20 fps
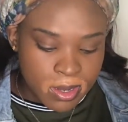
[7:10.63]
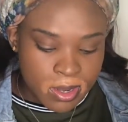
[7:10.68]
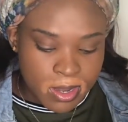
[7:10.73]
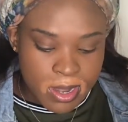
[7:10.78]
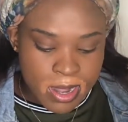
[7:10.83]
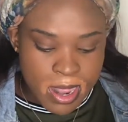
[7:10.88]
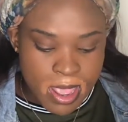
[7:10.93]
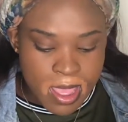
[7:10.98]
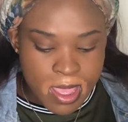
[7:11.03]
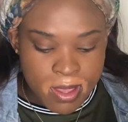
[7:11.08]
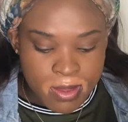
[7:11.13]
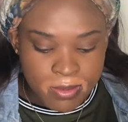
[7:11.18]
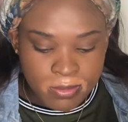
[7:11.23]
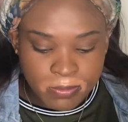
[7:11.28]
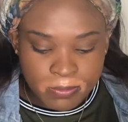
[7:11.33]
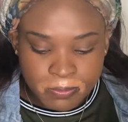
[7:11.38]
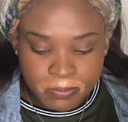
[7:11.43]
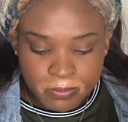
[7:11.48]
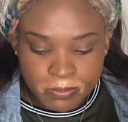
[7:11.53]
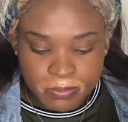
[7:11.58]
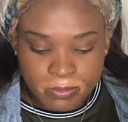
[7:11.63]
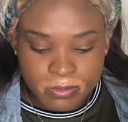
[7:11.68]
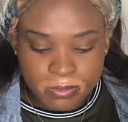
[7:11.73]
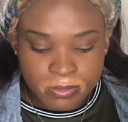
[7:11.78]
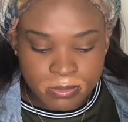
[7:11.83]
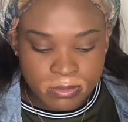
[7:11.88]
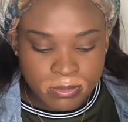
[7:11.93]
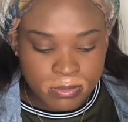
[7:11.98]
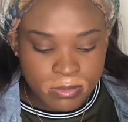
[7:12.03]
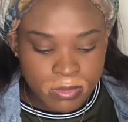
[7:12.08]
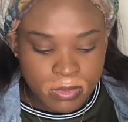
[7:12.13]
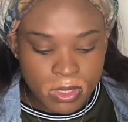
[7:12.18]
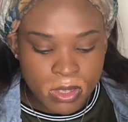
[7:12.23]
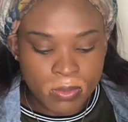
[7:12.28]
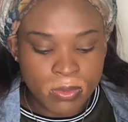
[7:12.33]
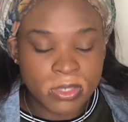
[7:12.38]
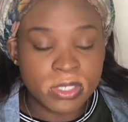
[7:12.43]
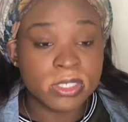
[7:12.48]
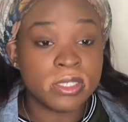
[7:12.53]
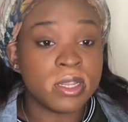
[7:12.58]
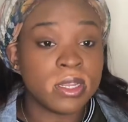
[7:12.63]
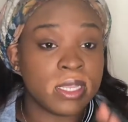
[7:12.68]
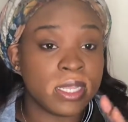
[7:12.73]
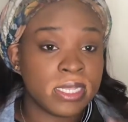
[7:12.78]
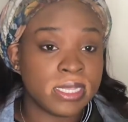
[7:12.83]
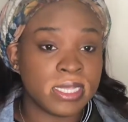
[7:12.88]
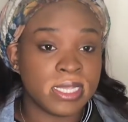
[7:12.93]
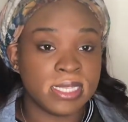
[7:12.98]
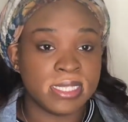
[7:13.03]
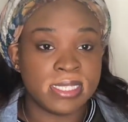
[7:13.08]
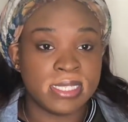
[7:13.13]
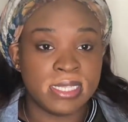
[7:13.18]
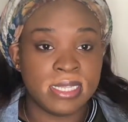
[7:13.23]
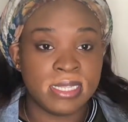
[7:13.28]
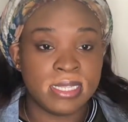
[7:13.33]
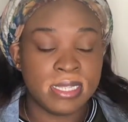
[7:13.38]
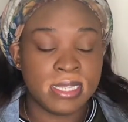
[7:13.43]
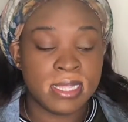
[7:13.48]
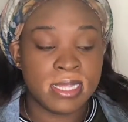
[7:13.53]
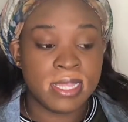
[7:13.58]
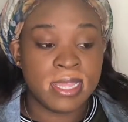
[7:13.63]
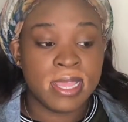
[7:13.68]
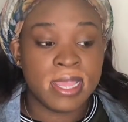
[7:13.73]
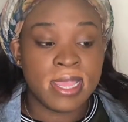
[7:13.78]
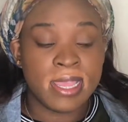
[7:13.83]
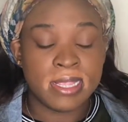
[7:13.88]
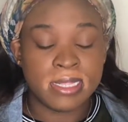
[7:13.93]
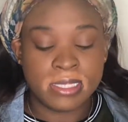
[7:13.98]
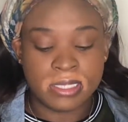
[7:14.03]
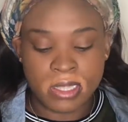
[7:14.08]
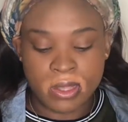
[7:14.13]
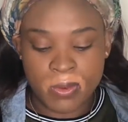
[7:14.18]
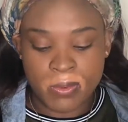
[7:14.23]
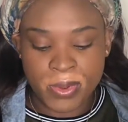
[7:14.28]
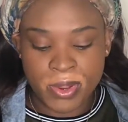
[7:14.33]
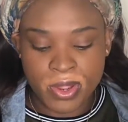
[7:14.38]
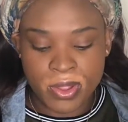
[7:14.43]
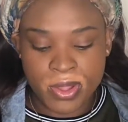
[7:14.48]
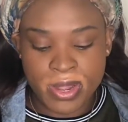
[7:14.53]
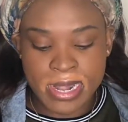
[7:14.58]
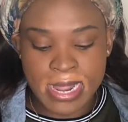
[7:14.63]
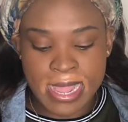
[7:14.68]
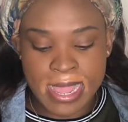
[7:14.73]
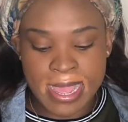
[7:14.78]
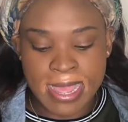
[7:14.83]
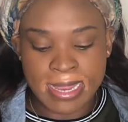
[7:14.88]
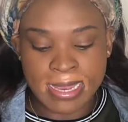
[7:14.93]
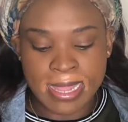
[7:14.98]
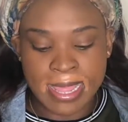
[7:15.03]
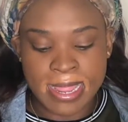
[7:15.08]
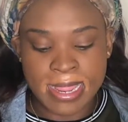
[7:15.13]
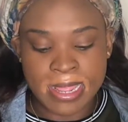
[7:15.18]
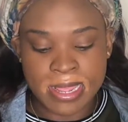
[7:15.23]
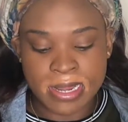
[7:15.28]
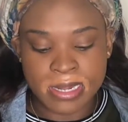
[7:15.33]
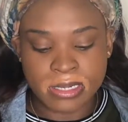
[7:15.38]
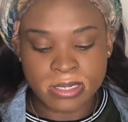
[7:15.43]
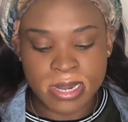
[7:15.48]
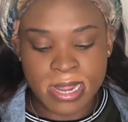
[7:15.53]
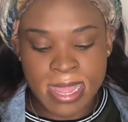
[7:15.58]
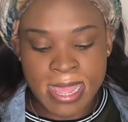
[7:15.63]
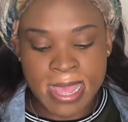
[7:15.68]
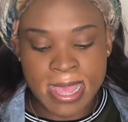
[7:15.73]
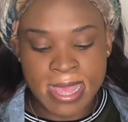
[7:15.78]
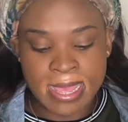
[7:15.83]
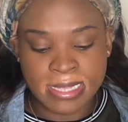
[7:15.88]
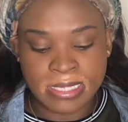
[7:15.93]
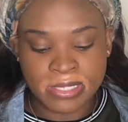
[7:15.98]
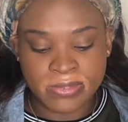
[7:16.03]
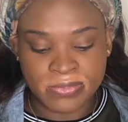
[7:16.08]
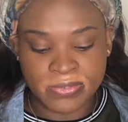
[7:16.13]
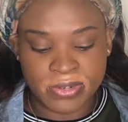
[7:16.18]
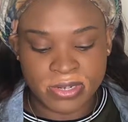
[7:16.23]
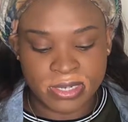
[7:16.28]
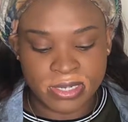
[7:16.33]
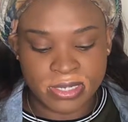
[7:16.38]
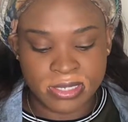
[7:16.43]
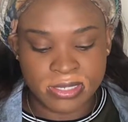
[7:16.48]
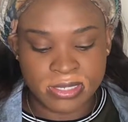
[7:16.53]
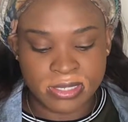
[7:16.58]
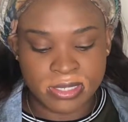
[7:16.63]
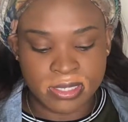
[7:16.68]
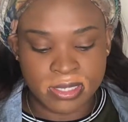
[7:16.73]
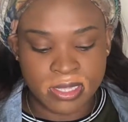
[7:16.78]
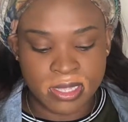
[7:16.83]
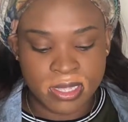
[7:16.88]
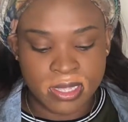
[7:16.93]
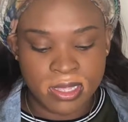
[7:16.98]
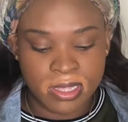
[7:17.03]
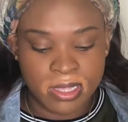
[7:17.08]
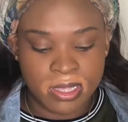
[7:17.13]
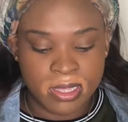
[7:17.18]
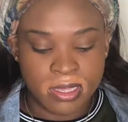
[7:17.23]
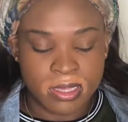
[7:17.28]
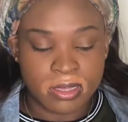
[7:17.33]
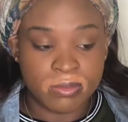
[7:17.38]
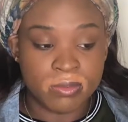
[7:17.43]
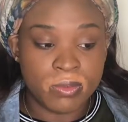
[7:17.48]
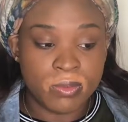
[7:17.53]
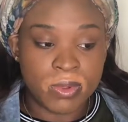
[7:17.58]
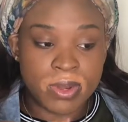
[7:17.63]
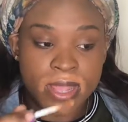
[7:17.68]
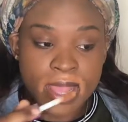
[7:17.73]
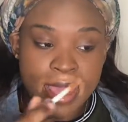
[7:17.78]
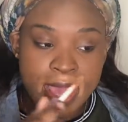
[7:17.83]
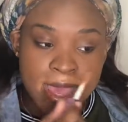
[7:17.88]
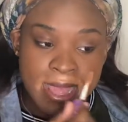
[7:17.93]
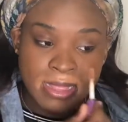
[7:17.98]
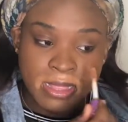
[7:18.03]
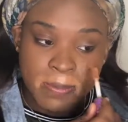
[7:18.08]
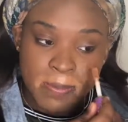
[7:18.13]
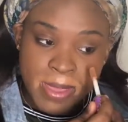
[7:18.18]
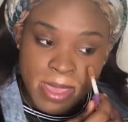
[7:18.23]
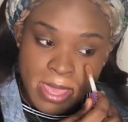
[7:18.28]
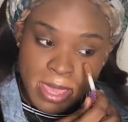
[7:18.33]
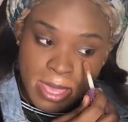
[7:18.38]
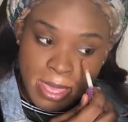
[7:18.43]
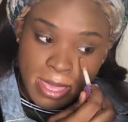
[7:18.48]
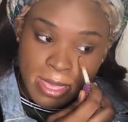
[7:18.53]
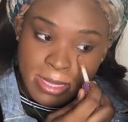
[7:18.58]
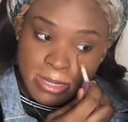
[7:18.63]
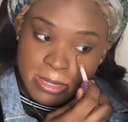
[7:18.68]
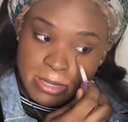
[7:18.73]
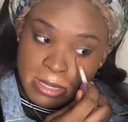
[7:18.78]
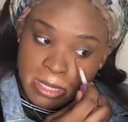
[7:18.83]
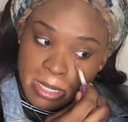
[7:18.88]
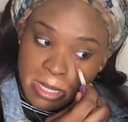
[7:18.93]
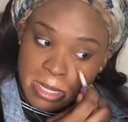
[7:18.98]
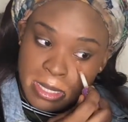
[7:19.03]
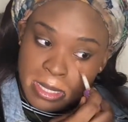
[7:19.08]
Now, we're just gonna let that sit. And so we're gonna highlight under our eyes first because we wanna hide the bags.